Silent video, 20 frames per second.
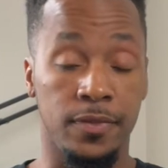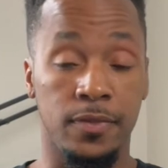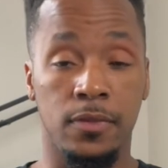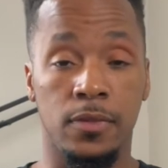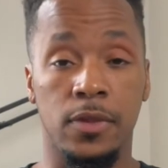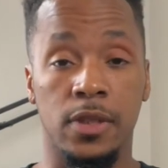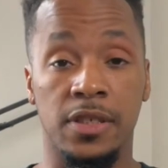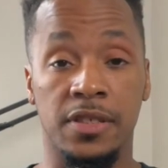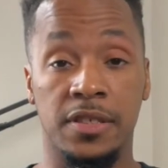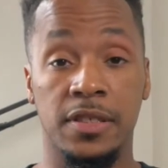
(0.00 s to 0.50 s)

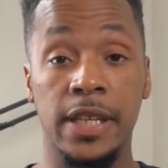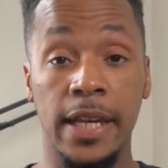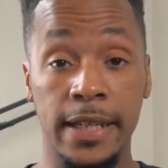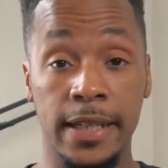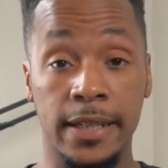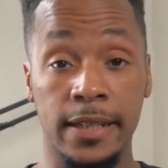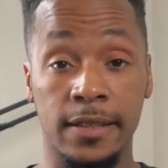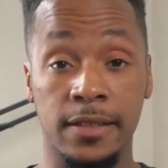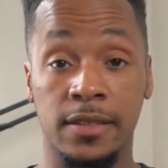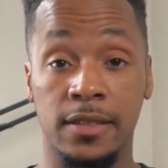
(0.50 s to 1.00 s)
the second
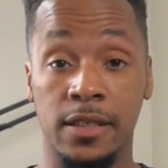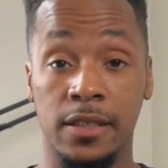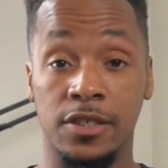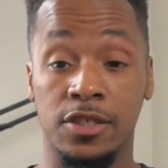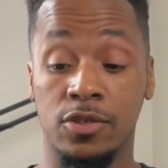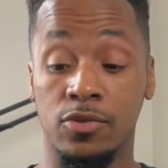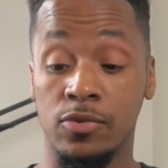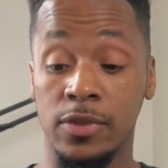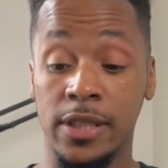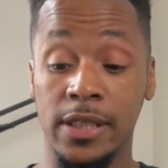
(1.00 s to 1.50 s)

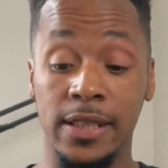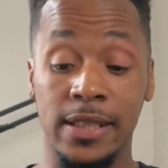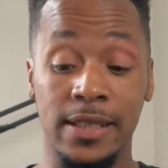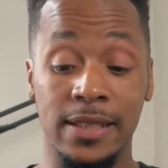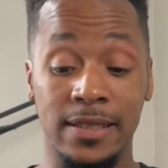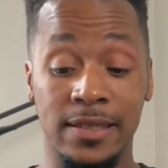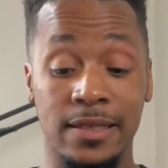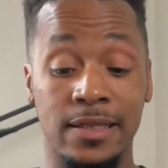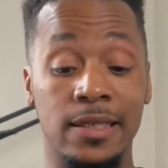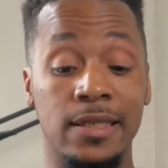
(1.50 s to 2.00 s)
accessory
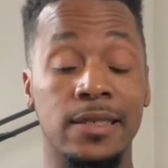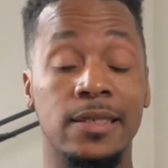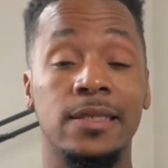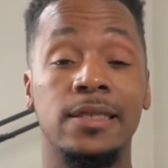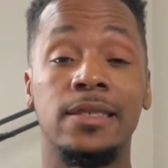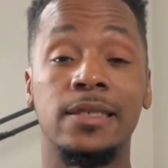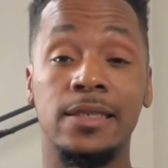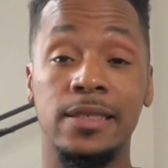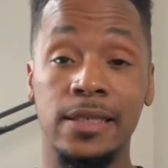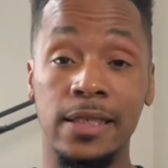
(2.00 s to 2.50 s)
is this
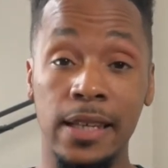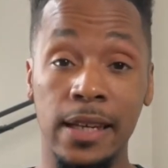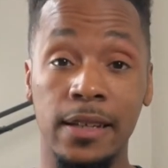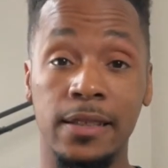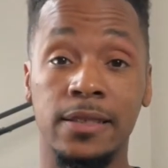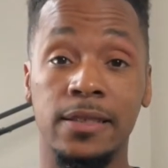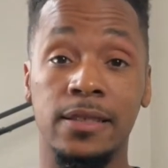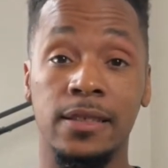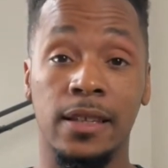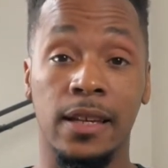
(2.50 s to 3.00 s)

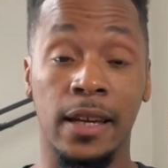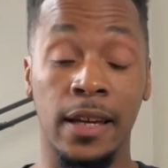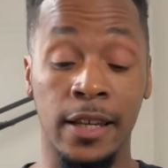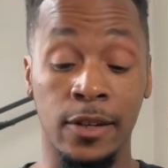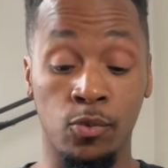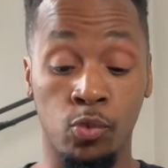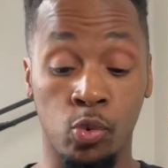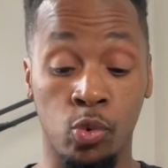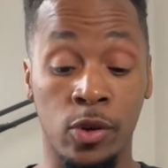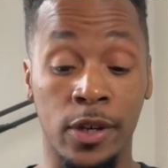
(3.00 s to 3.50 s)

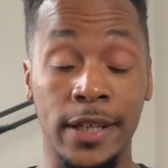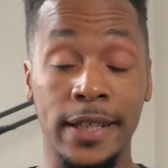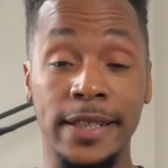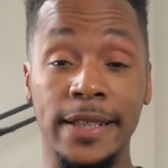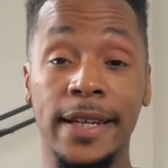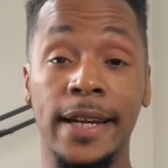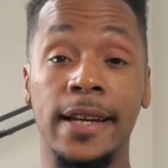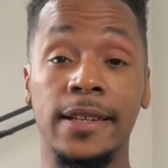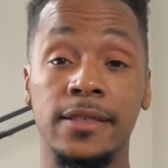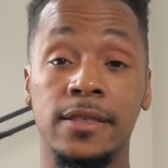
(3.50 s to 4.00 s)
6-in-1,
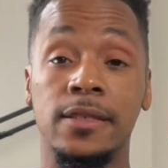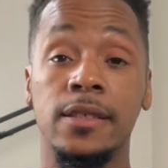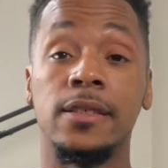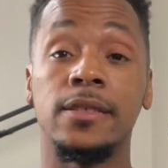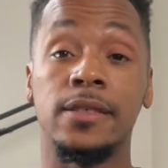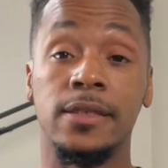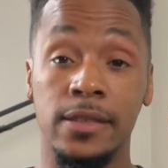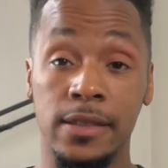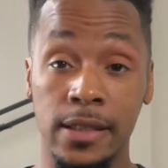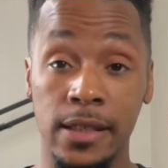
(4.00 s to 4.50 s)
yes,
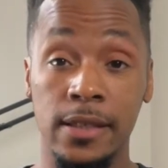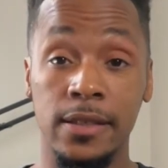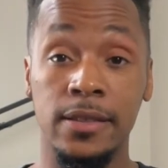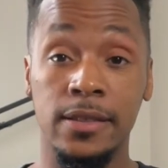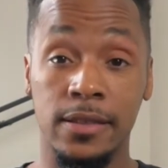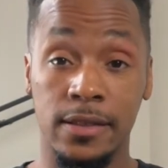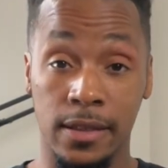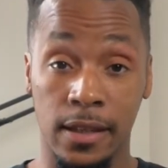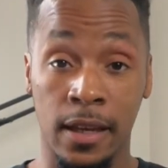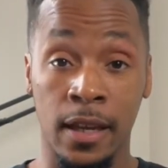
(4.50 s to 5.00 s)

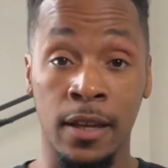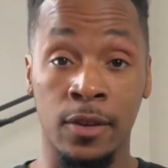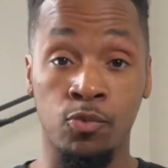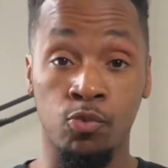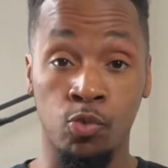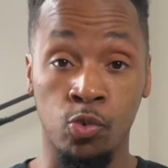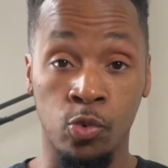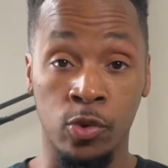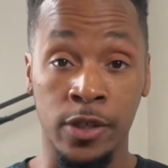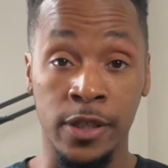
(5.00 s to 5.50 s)

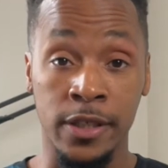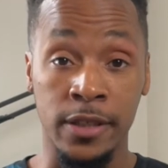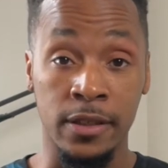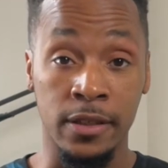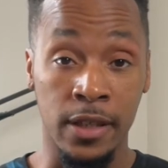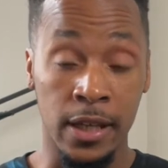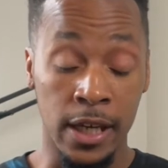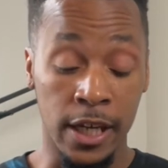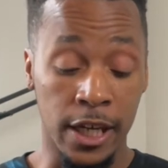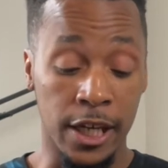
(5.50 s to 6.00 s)
6-in-1
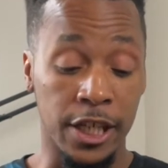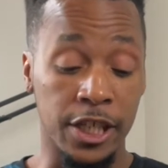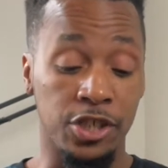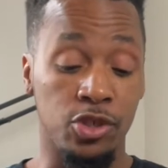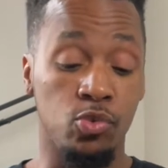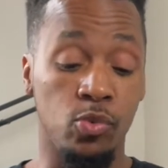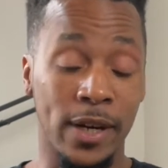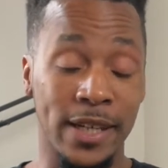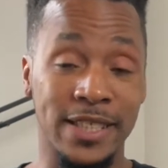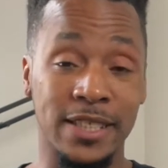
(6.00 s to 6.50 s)

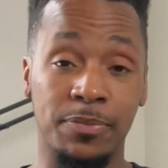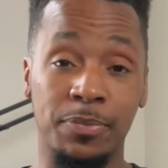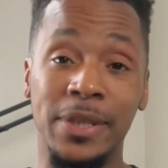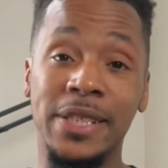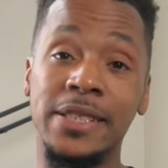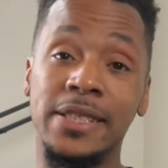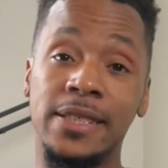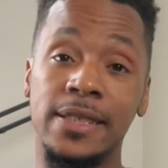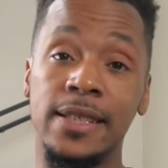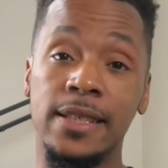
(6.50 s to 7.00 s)

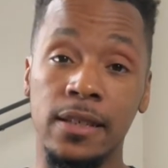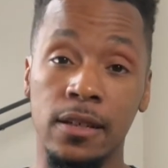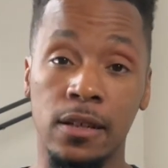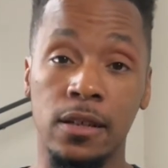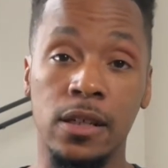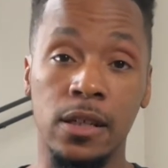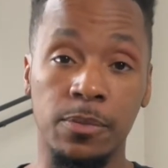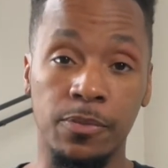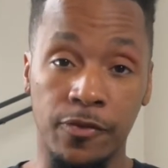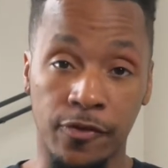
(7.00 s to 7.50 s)
USBC
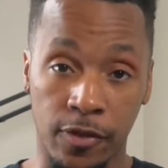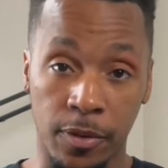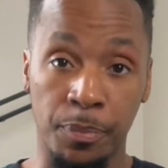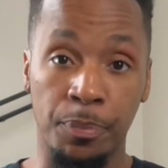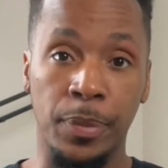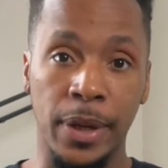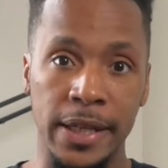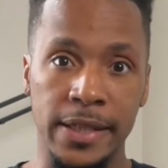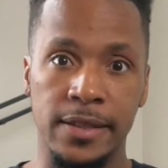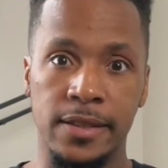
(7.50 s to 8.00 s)
hub from
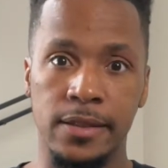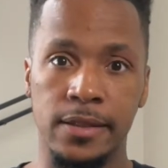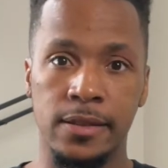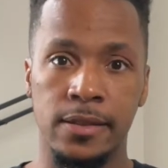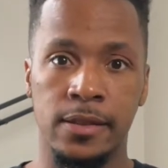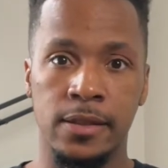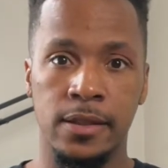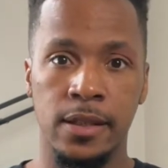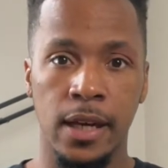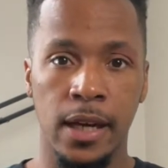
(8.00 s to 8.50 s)

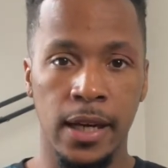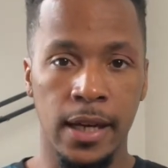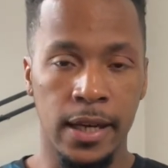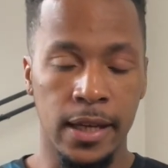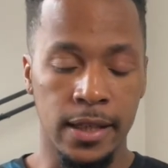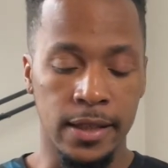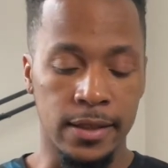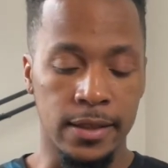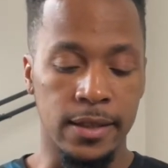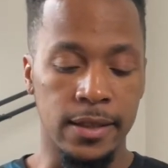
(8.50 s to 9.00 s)
Basis.
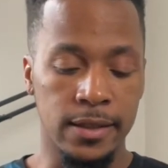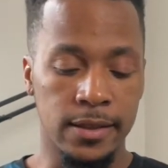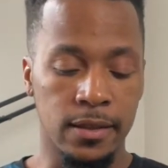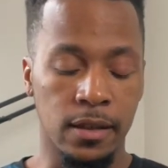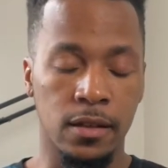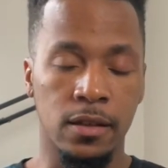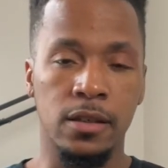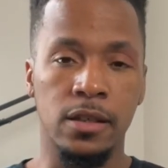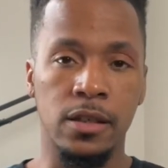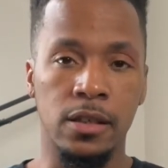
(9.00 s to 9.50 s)
This
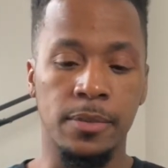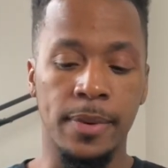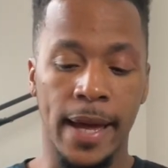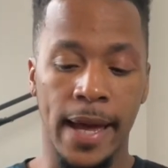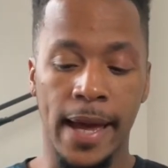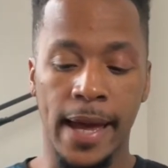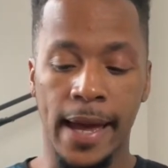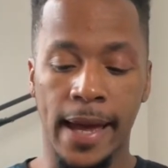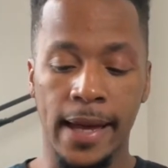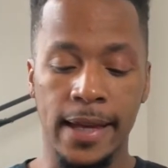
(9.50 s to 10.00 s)
hub
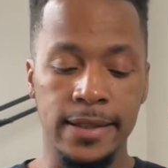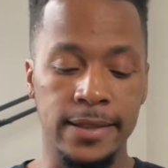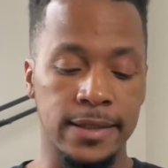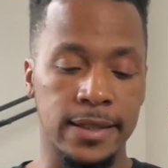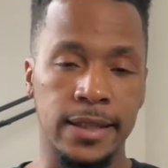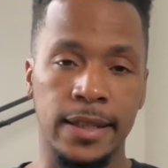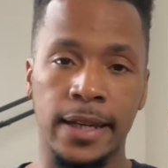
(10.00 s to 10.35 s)
has an